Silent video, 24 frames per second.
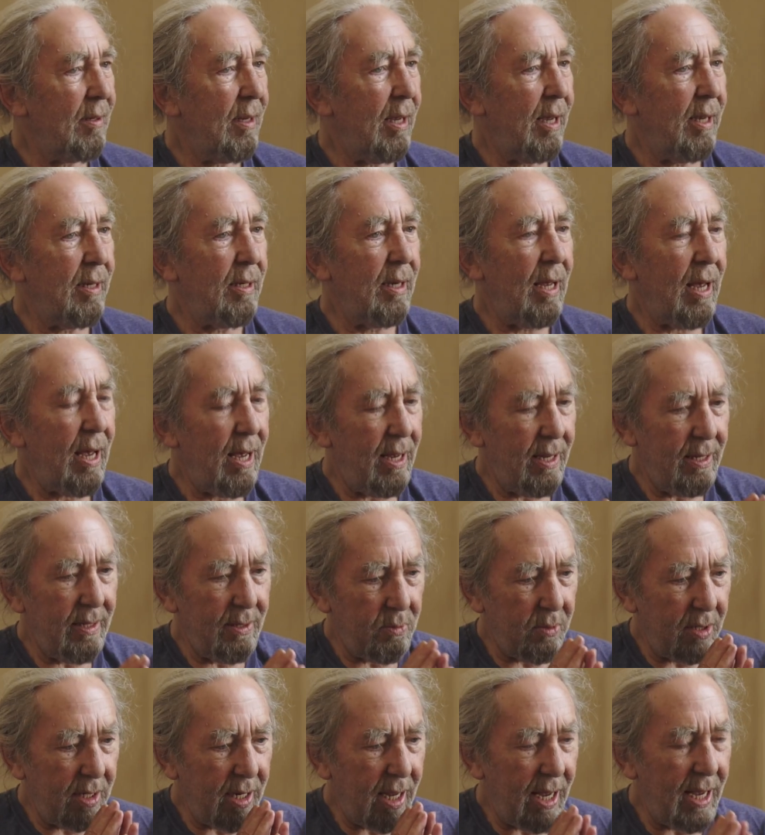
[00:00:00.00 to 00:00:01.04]
And
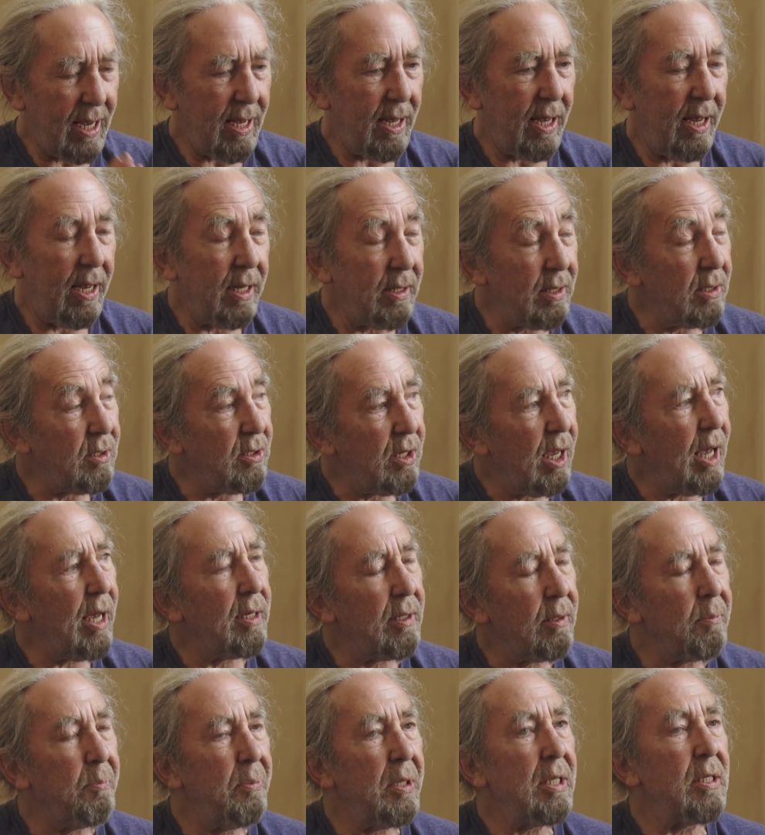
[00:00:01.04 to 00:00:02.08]
you had
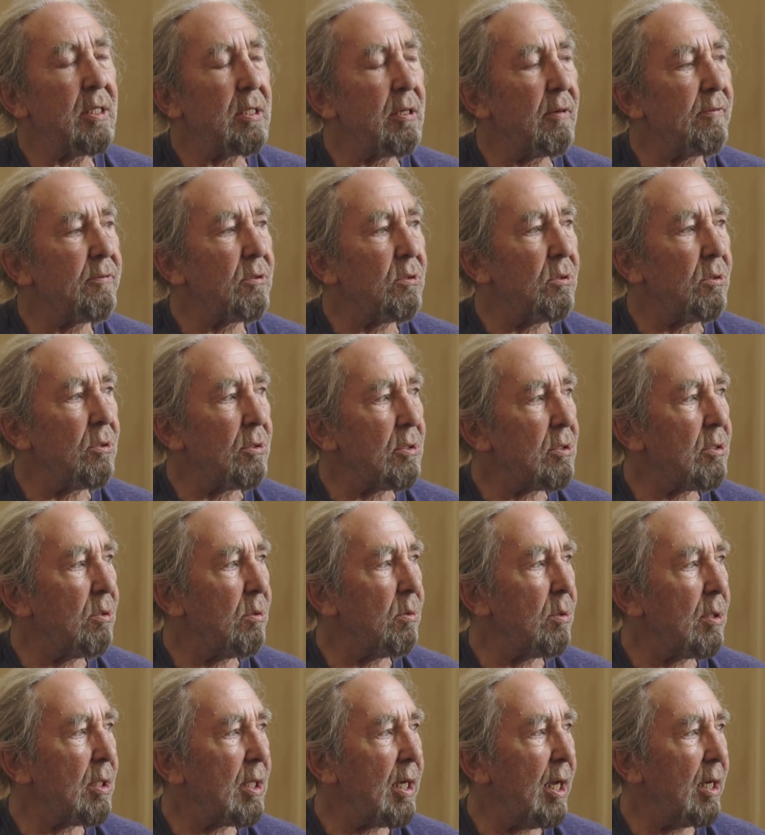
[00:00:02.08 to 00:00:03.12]
the Beats, of course, who
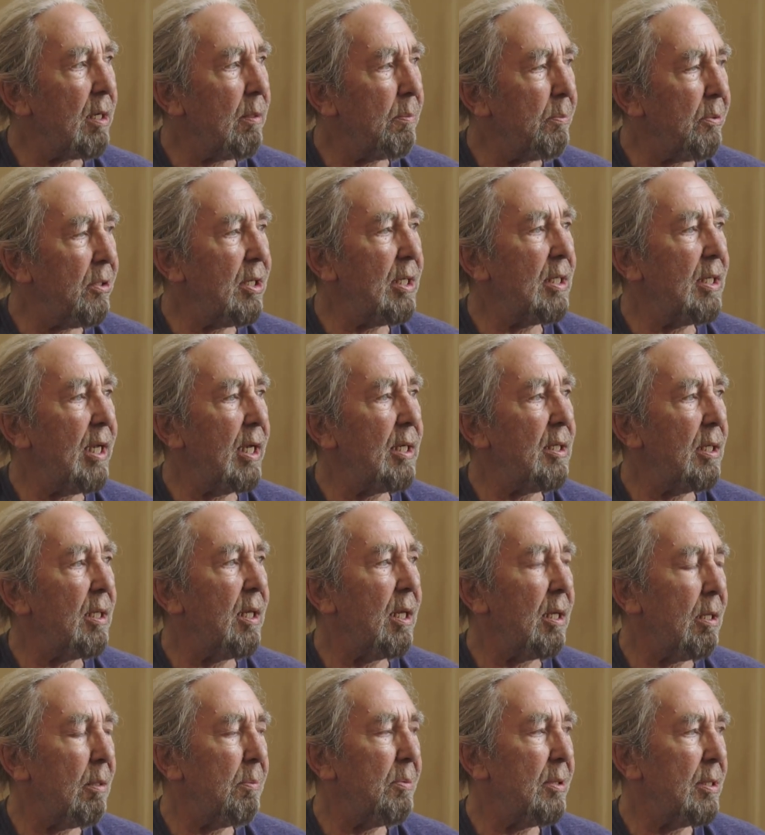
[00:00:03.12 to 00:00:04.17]
were kind of predating
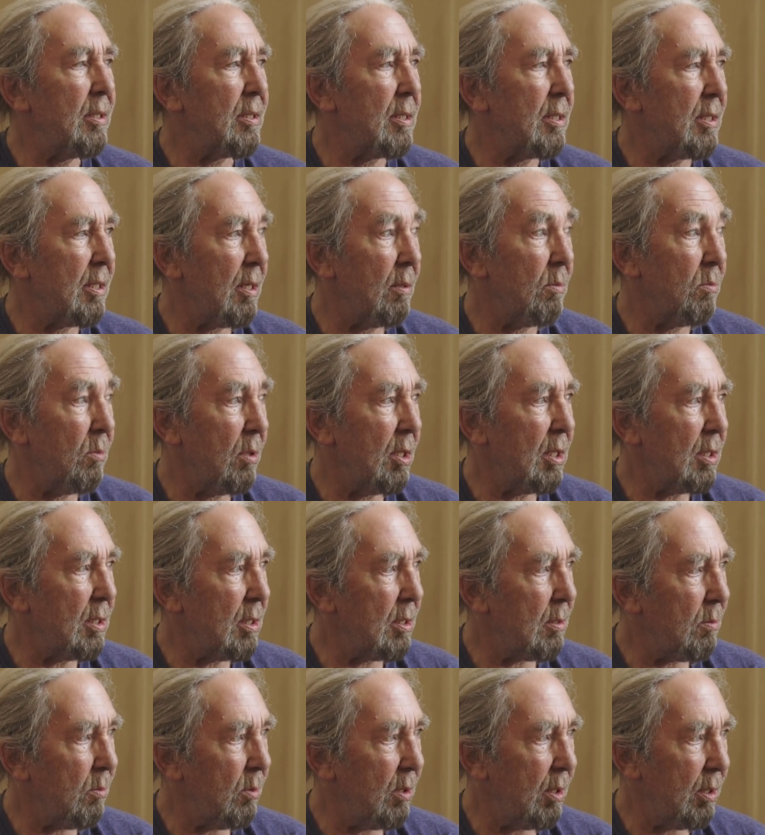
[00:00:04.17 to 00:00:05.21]
the hippies in some
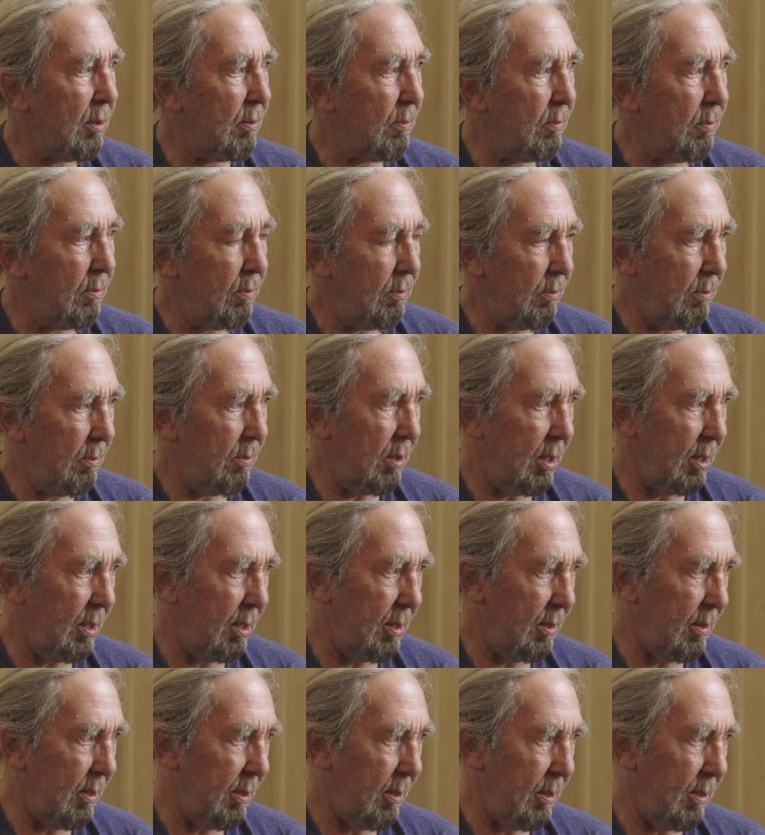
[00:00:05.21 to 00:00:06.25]
ways, with
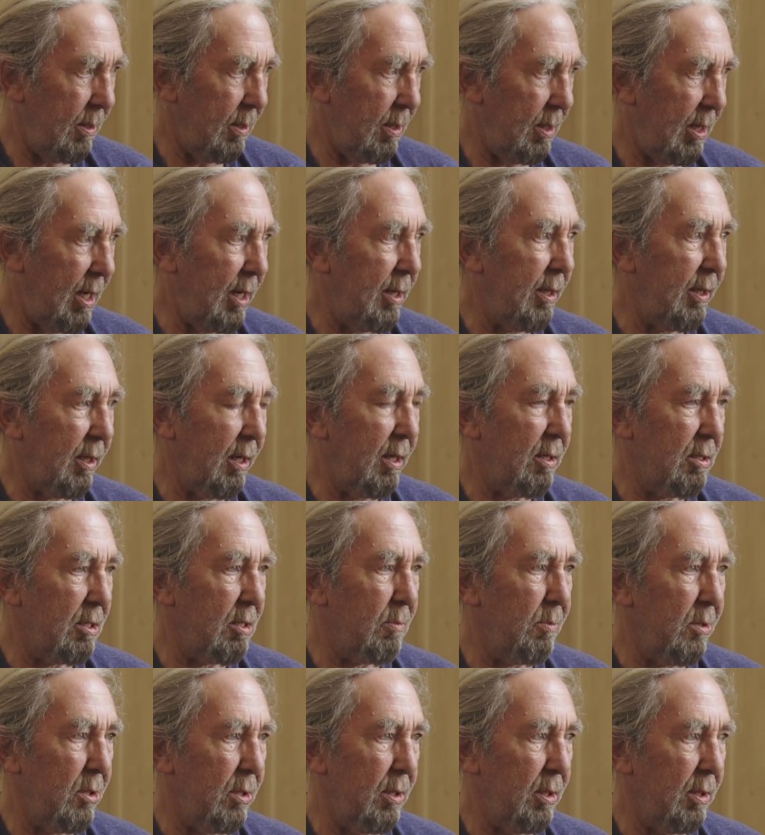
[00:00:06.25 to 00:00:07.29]
Allen
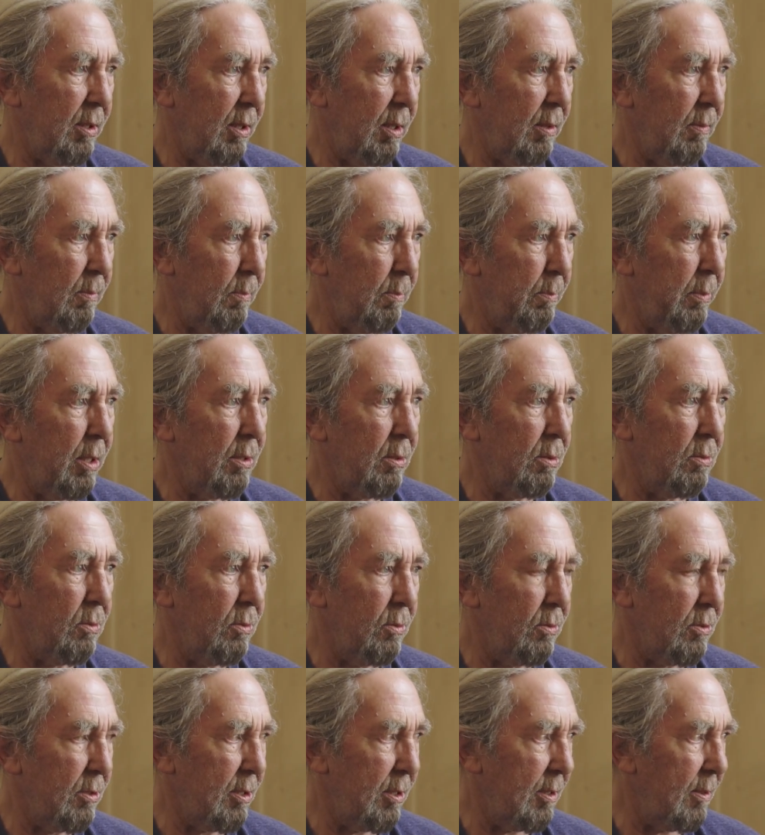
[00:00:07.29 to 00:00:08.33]
Ginsberg and
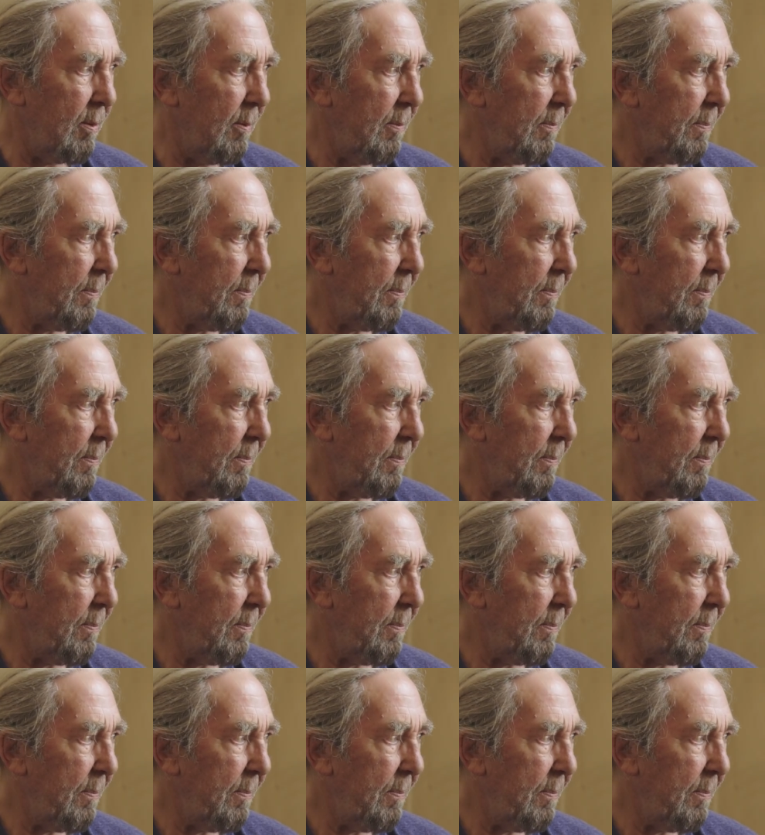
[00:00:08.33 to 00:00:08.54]
Burroughs, and